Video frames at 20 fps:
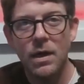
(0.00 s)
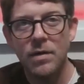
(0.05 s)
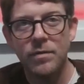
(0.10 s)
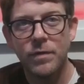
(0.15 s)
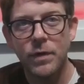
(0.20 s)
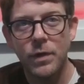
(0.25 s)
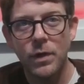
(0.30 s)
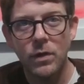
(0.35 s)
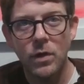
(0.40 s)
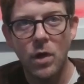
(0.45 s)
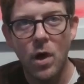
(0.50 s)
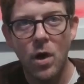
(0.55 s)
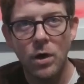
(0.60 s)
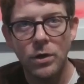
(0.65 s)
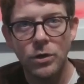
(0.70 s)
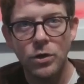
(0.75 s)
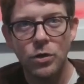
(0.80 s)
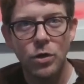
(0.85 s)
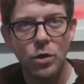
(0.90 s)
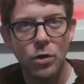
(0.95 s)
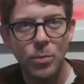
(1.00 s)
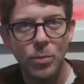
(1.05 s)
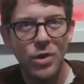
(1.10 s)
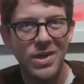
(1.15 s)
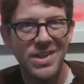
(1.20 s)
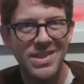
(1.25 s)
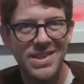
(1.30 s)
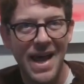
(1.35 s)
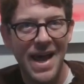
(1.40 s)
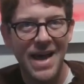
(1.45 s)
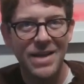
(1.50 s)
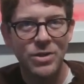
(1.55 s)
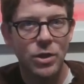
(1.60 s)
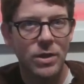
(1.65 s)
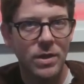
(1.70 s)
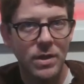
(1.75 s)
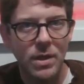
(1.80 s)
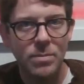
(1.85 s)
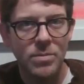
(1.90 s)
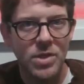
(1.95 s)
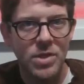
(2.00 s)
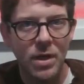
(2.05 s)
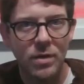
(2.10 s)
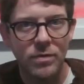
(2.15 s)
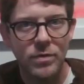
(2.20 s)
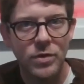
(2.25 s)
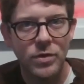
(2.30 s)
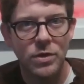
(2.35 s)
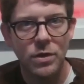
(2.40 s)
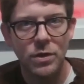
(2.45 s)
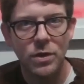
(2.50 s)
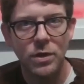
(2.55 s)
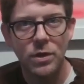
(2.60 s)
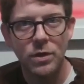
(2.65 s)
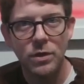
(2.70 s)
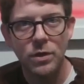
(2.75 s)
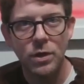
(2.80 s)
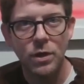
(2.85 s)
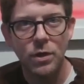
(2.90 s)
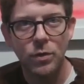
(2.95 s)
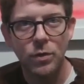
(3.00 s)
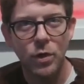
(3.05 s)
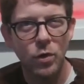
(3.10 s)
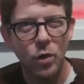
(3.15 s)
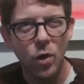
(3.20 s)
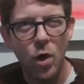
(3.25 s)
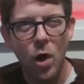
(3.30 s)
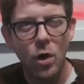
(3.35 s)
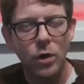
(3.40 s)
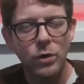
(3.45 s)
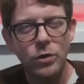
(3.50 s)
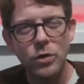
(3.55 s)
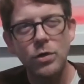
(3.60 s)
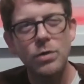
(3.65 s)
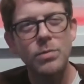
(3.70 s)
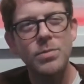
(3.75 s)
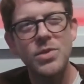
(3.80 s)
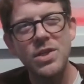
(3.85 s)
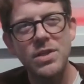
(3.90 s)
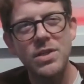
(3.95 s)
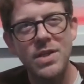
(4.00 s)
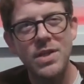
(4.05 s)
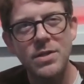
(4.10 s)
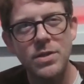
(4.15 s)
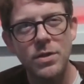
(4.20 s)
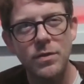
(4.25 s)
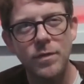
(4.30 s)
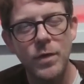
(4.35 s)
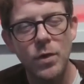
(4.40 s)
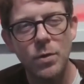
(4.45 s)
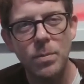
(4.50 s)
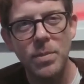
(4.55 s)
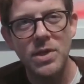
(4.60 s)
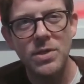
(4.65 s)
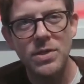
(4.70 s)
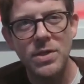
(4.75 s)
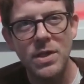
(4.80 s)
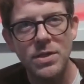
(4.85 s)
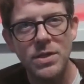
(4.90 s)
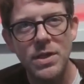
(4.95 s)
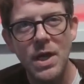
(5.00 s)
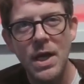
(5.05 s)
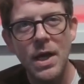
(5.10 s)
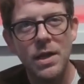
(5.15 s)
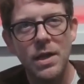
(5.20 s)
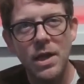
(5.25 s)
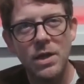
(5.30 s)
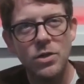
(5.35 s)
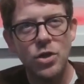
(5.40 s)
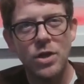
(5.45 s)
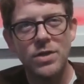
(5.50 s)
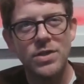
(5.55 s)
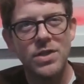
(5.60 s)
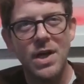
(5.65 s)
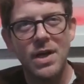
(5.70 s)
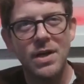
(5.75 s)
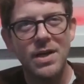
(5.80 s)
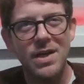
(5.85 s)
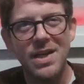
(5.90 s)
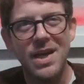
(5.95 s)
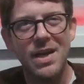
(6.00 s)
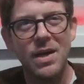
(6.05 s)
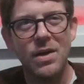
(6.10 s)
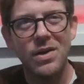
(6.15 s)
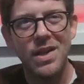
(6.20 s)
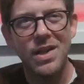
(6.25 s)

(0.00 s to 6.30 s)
for the long term or attaching themselves to the long term success of your business. They just kind of care